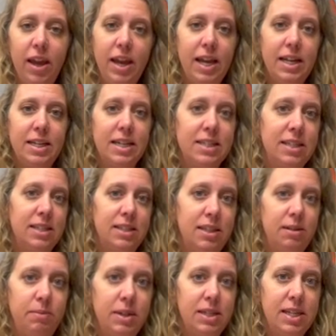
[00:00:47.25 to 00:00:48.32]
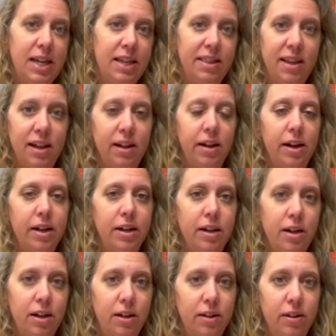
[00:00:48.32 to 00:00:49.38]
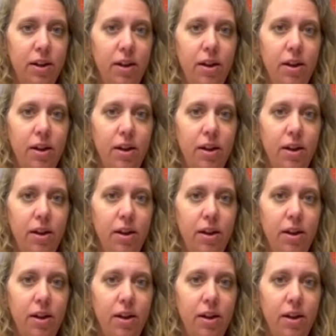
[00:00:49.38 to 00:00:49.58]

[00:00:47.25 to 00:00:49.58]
it doesn't seem to take that long at all.